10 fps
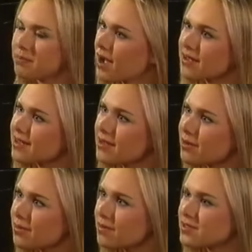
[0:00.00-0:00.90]
bugging
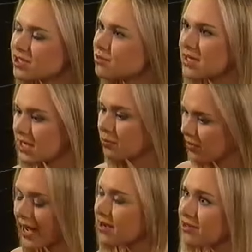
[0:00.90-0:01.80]
you? Do you need a
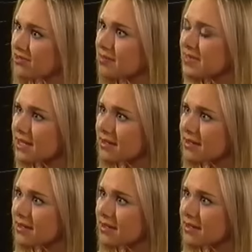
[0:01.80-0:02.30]
break or something?